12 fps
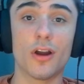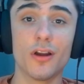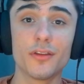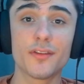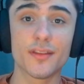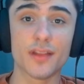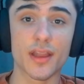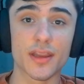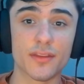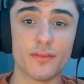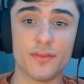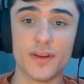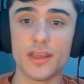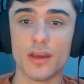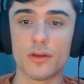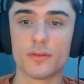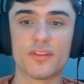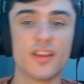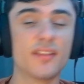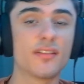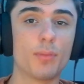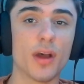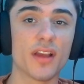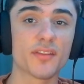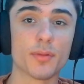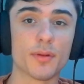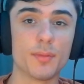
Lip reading: Content like the videos, Is It Possible